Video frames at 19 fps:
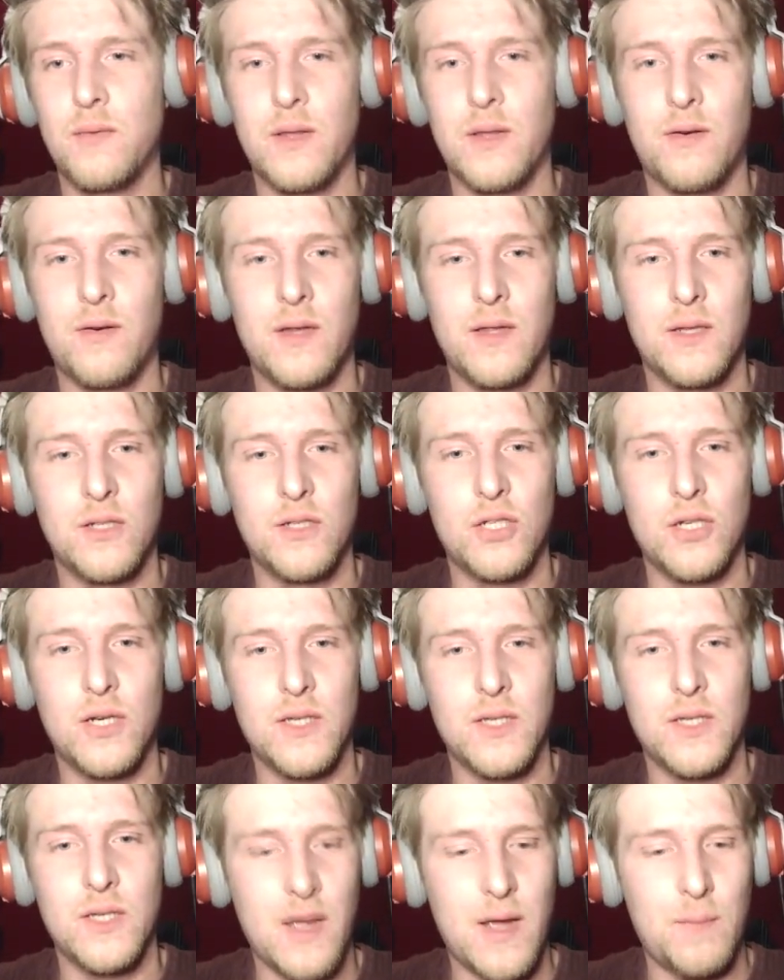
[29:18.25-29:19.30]
See whether
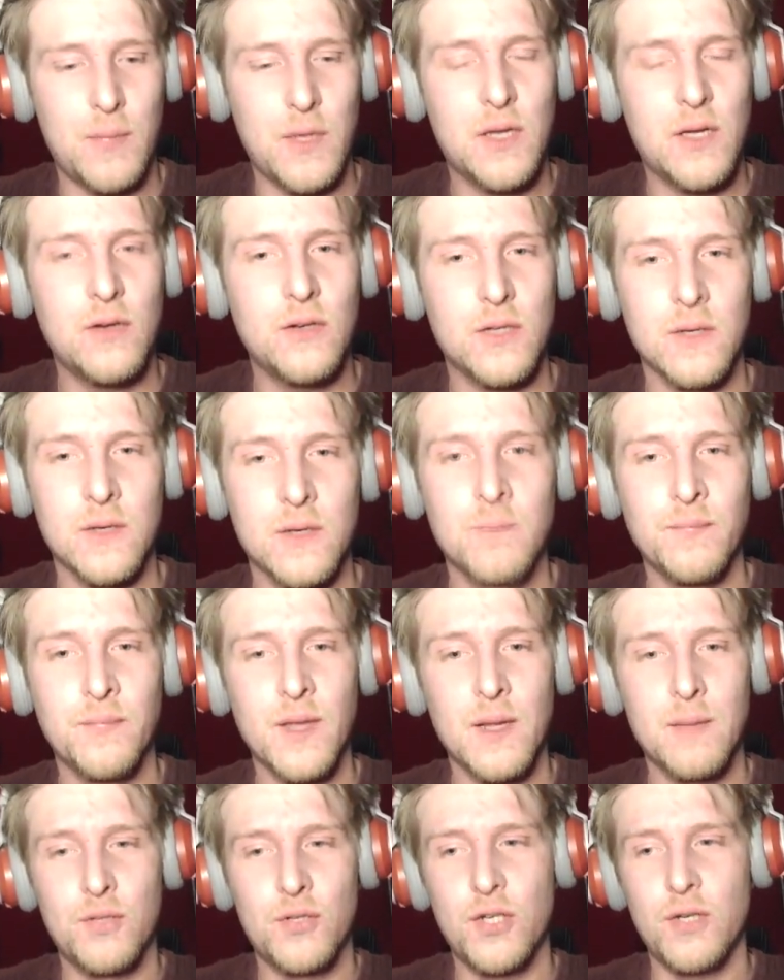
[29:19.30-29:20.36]
anything's changed in here? Because,
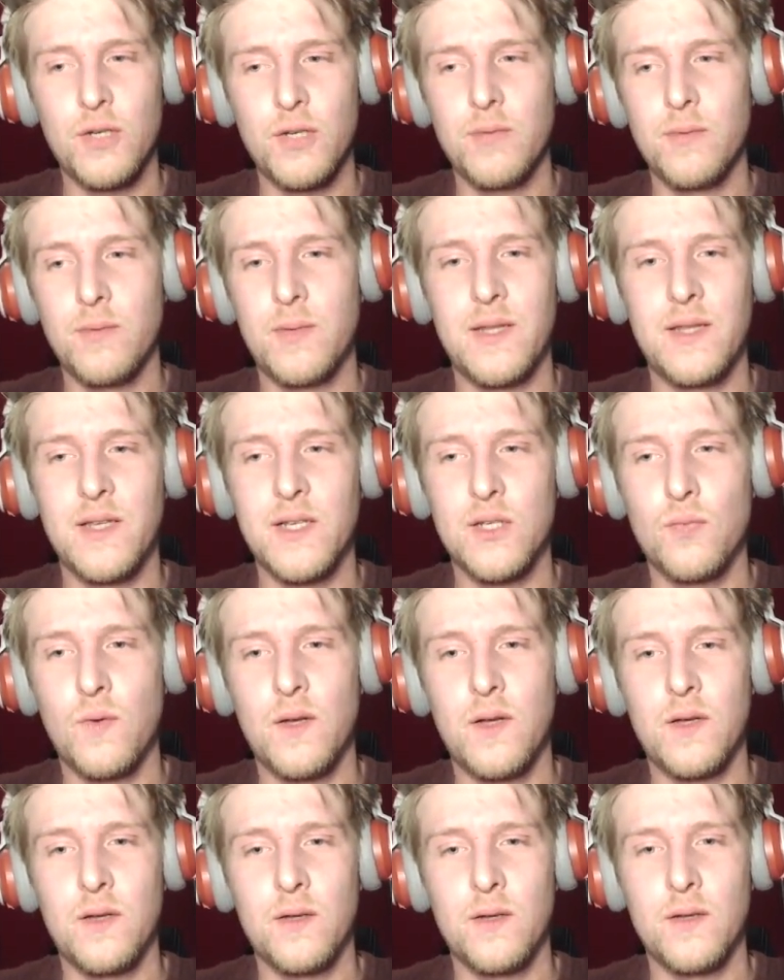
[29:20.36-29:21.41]
presumably,
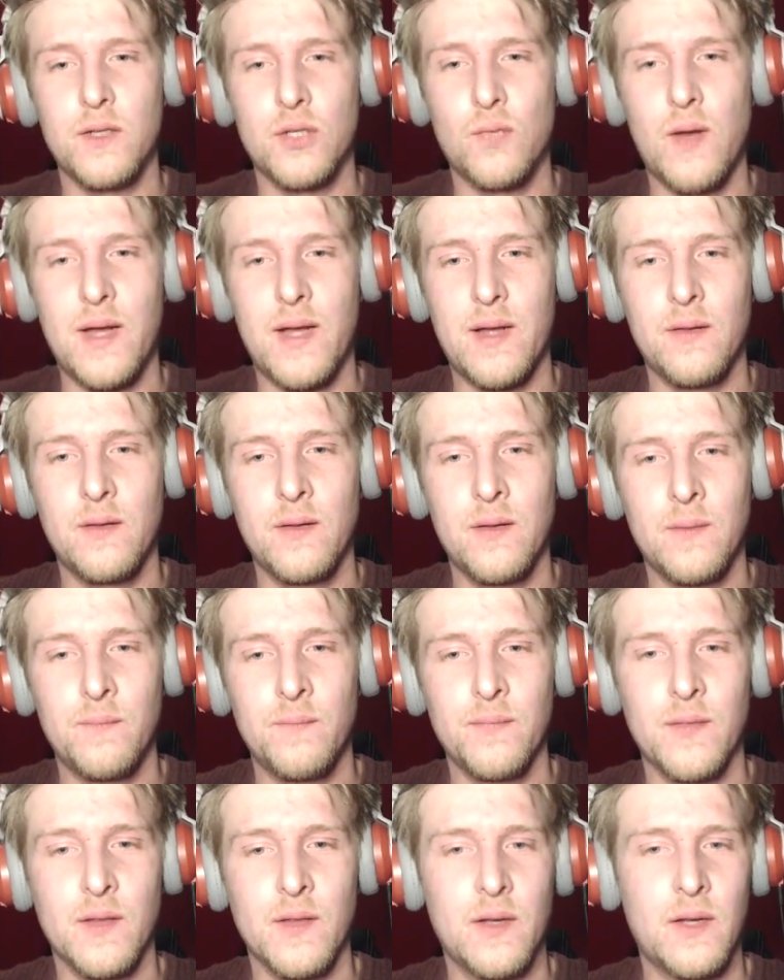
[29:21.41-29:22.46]
this world as well,
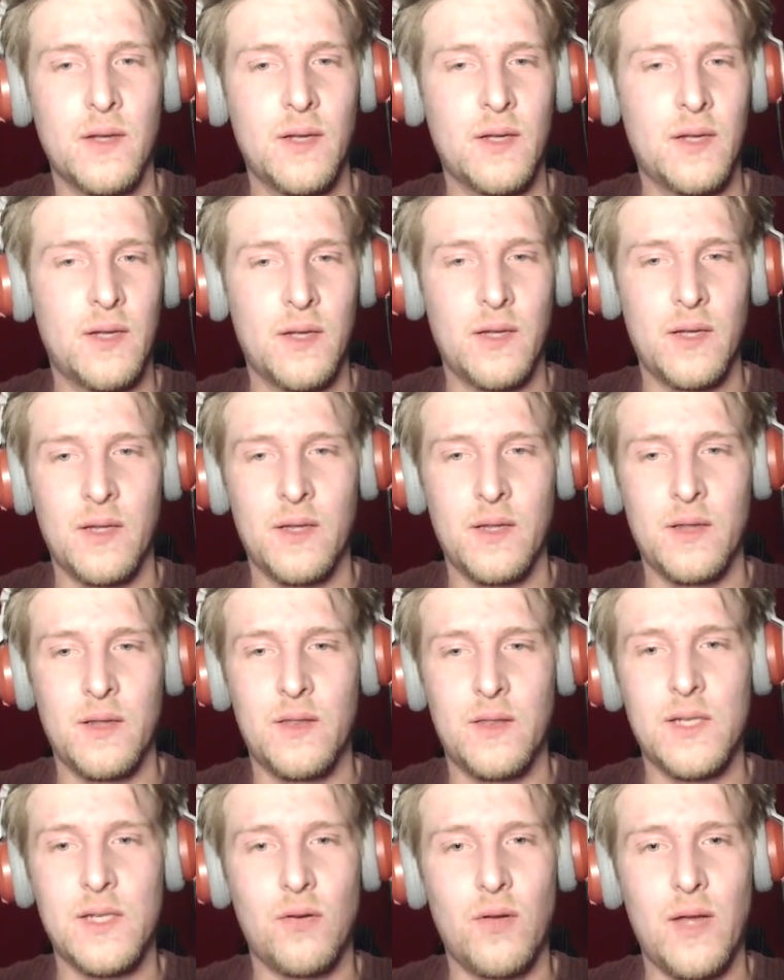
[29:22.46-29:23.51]

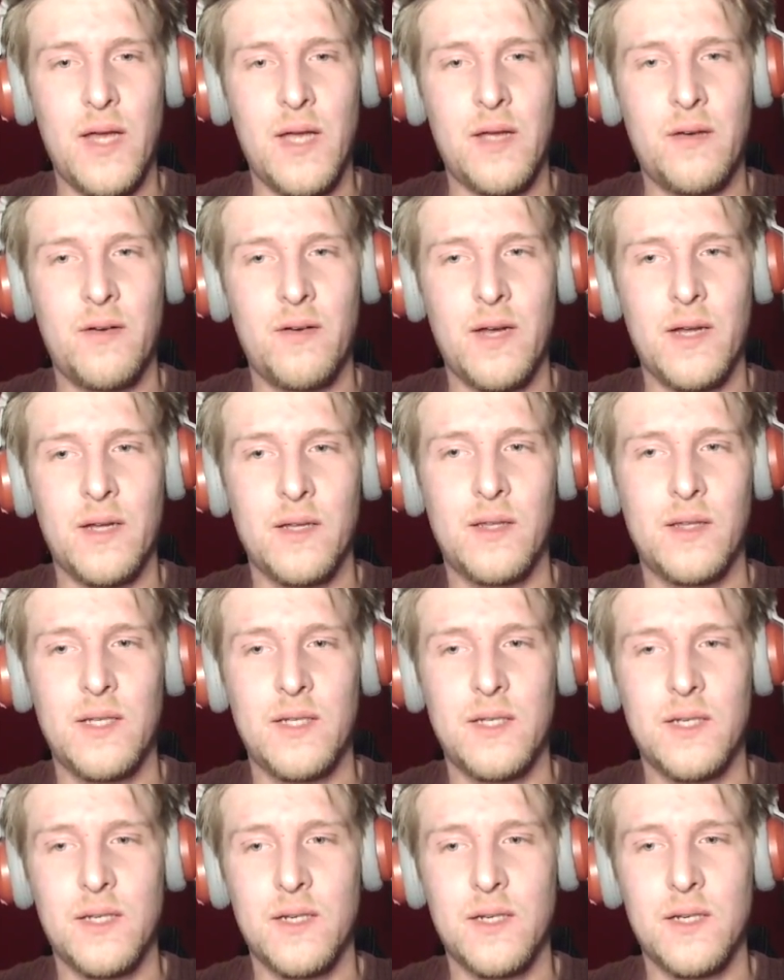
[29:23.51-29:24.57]
this whole area,
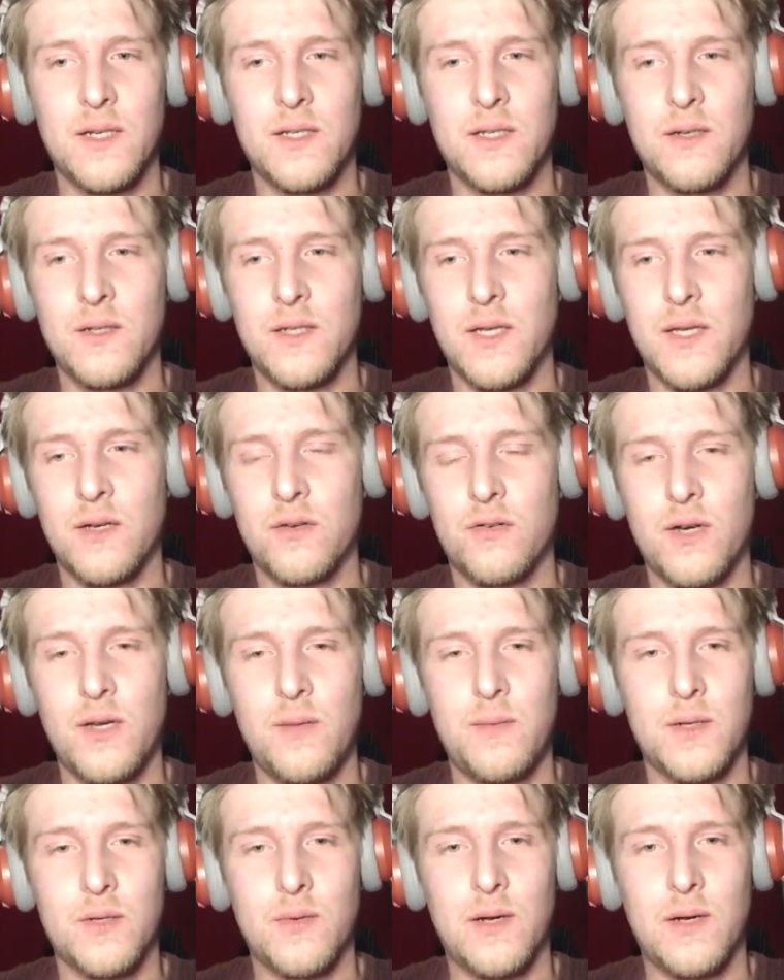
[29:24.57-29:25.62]
this is going to start to
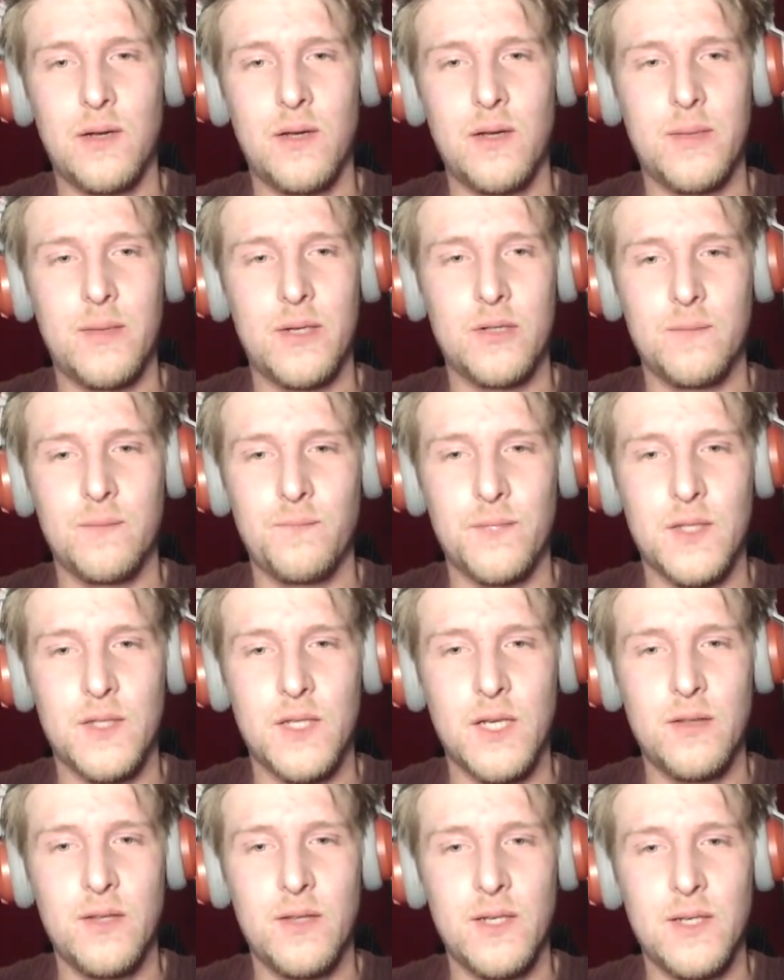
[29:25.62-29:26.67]
get creepy as well, I
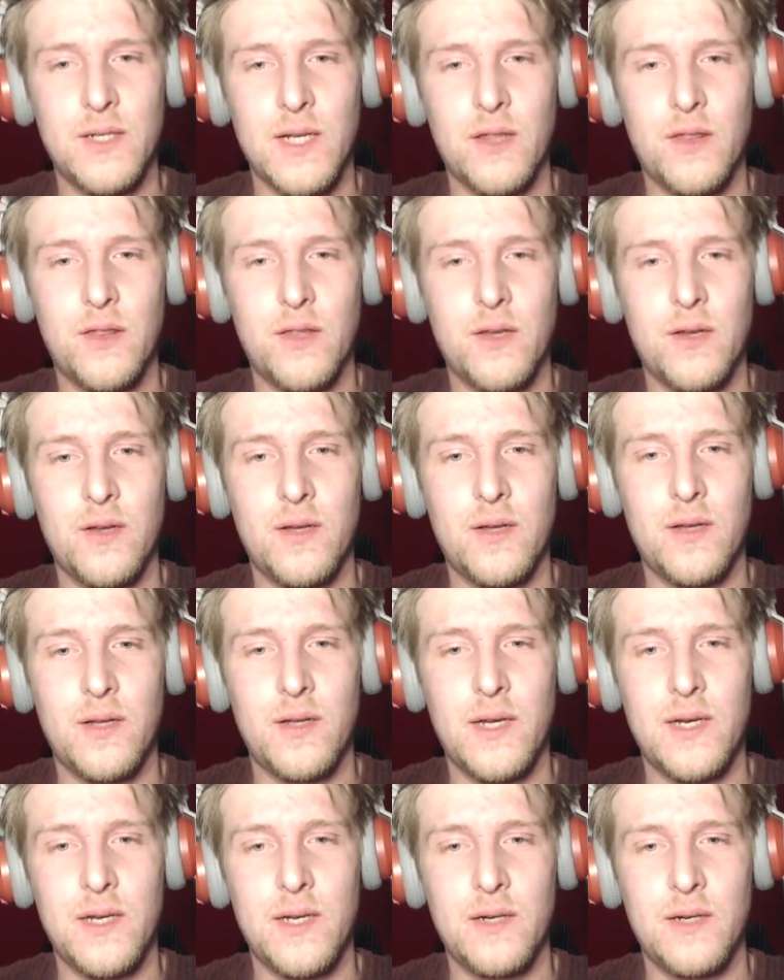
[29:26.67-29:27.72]
imagine. So this is our
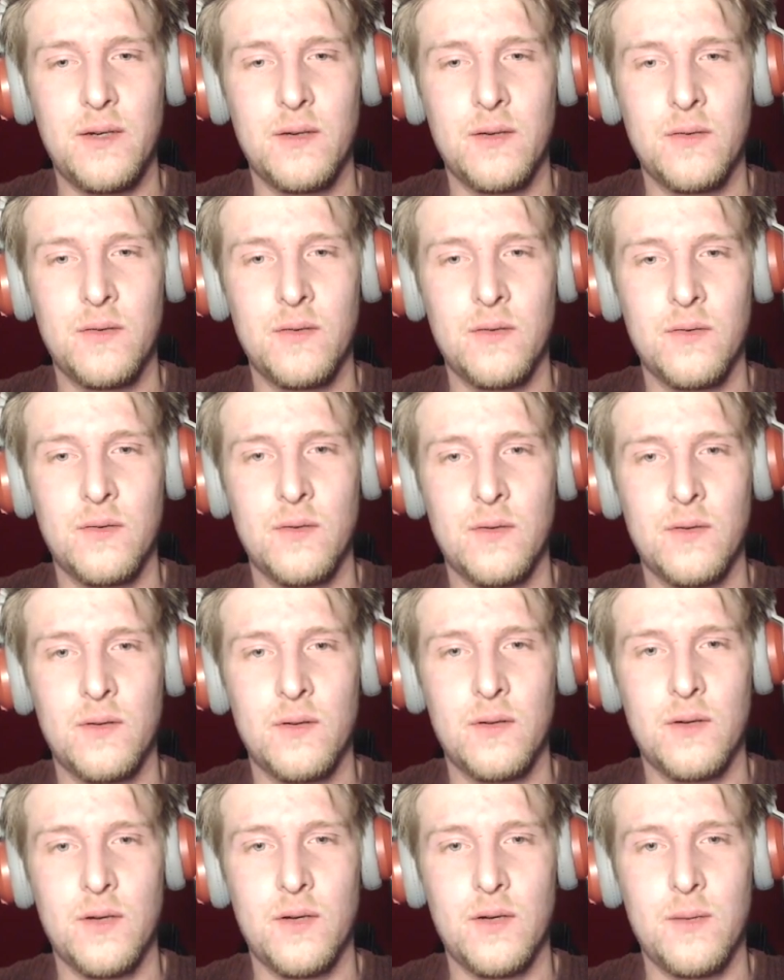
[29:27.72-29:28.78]
third ending,
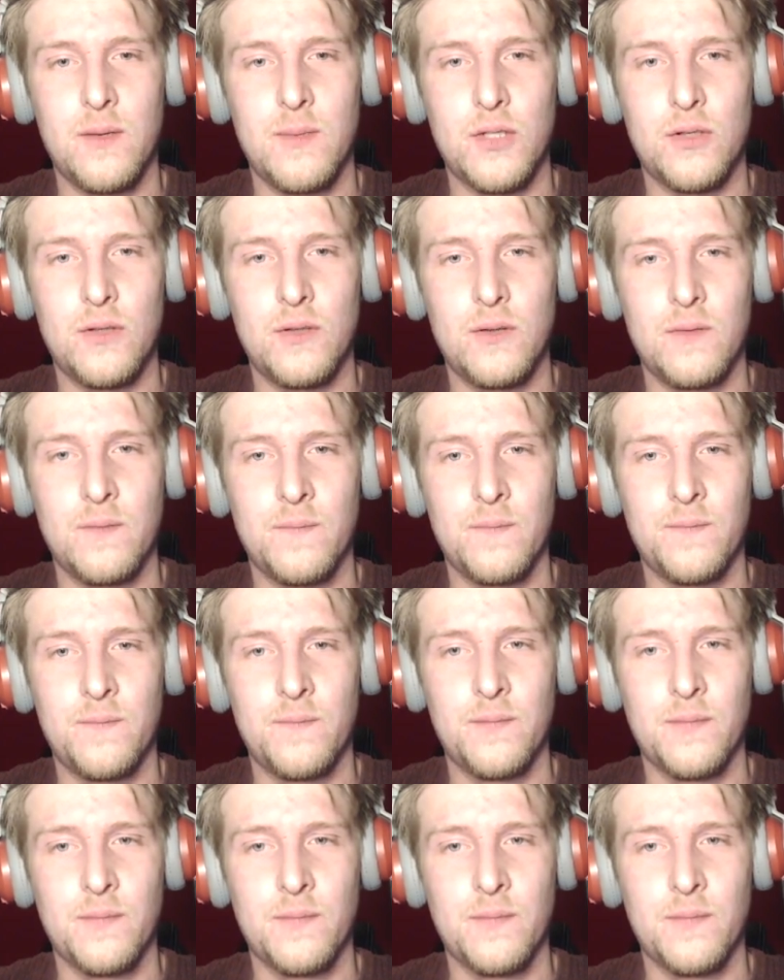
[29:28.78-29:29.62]
I imagine.